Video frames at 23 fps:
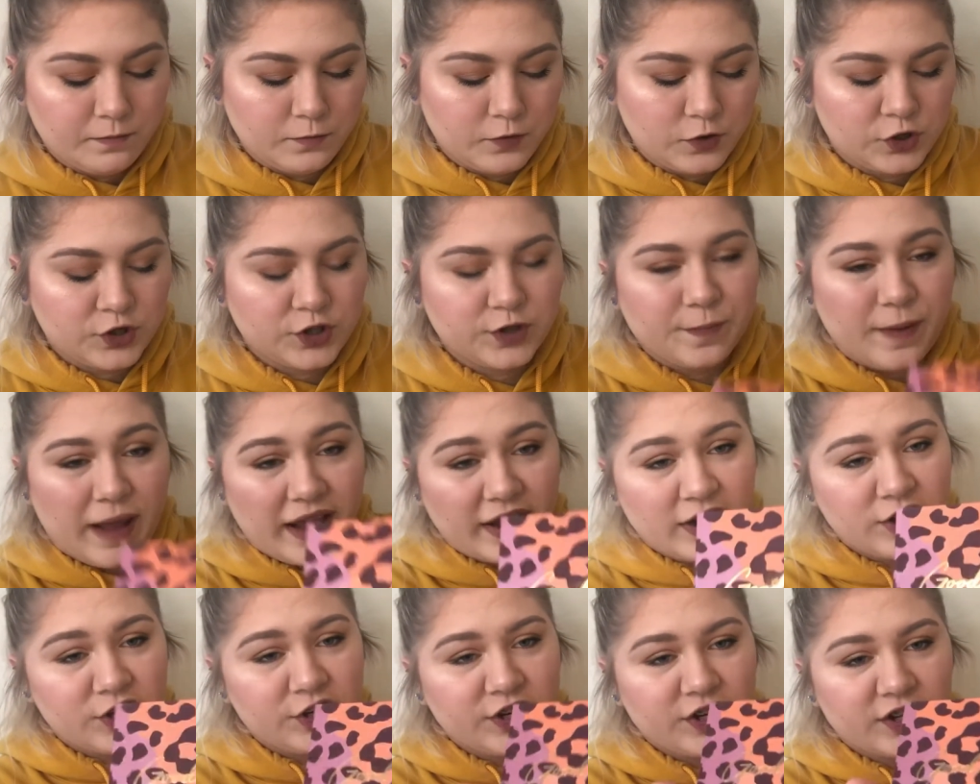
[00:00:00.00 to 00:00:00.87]
which the
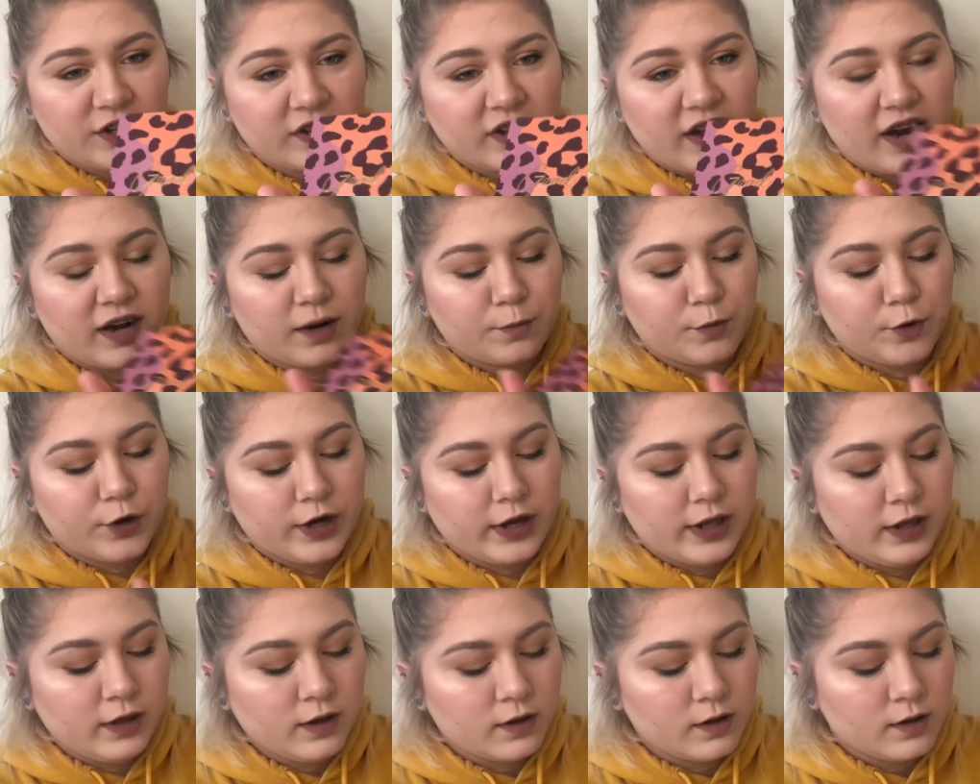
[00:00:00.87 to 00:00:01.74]
packaging is kind of
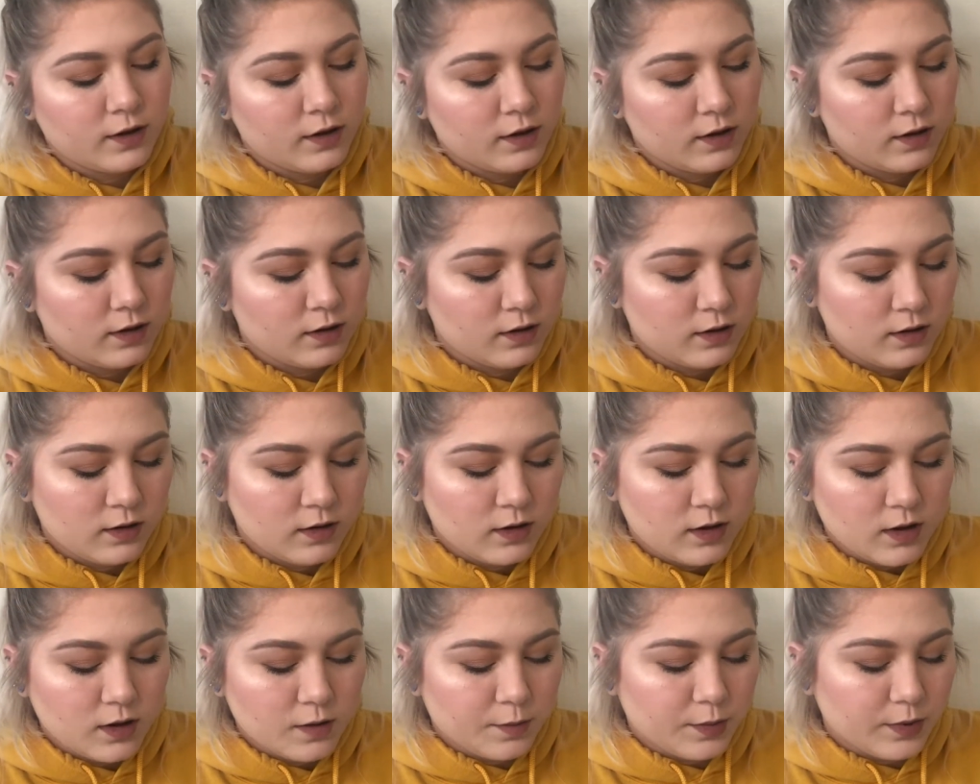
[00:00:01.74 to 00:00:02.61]
pretty.
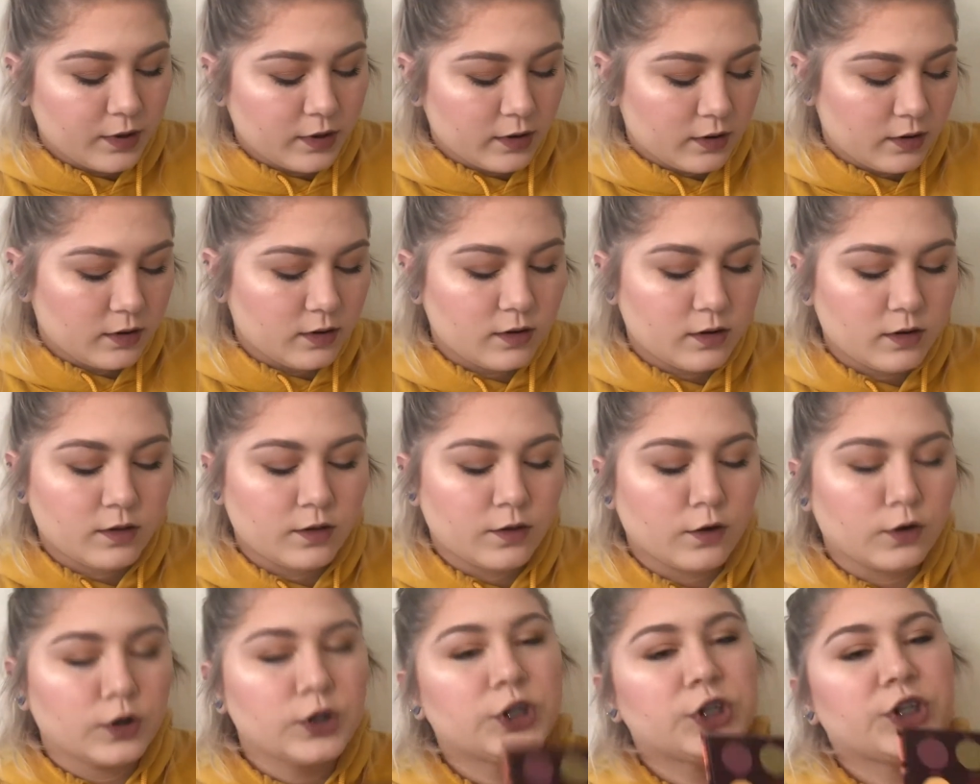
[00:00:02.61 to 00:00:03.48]
But
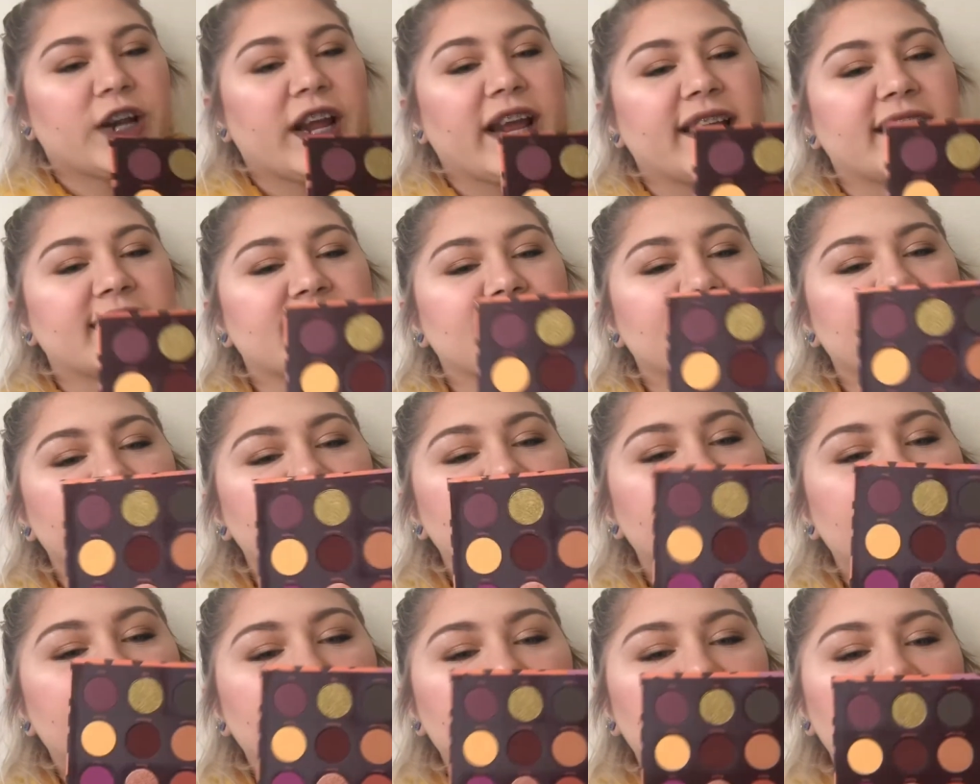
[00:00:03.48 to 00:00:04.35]
those shades in
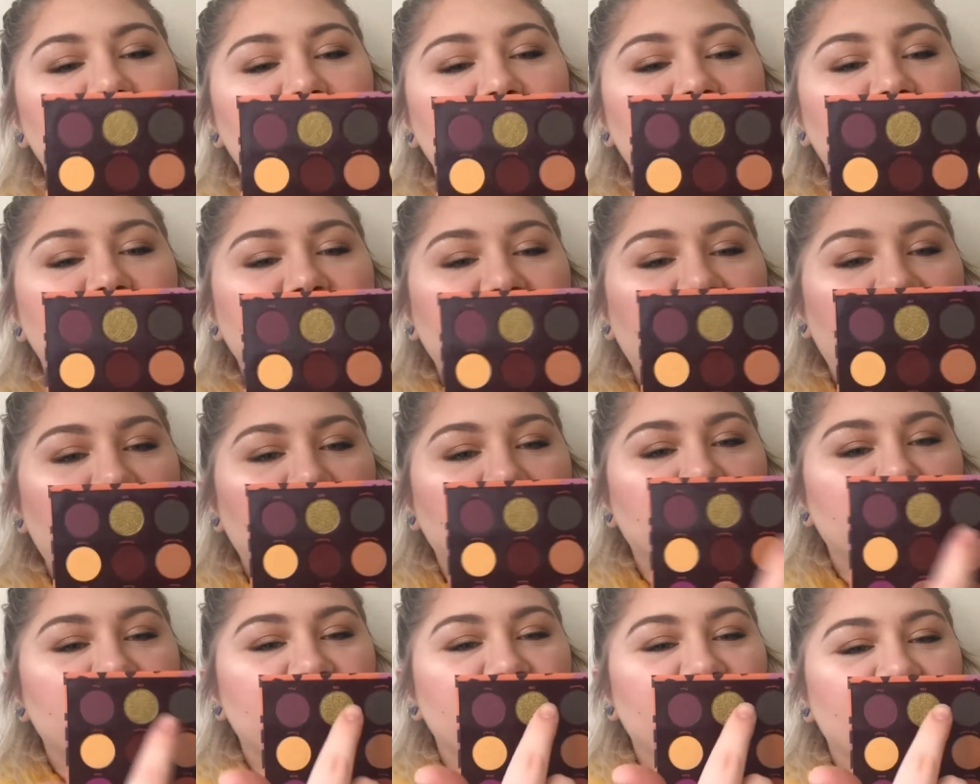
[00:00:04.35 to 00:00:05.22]
it, like
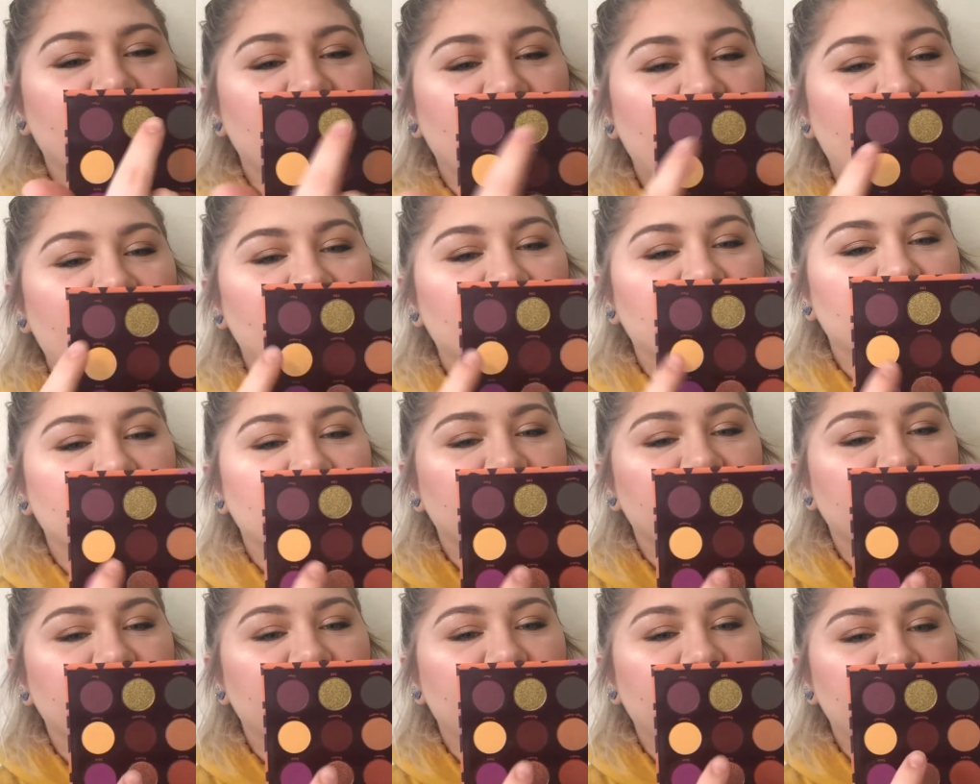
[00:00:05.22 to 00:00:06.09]
that one and that
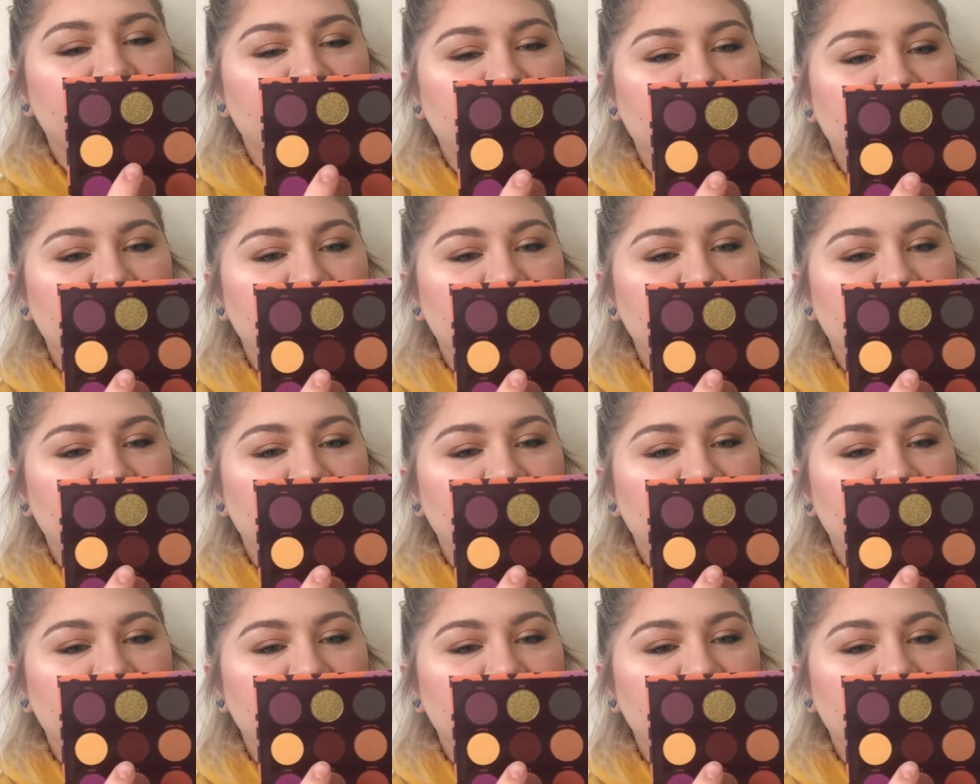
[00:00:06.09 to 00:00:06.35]
one and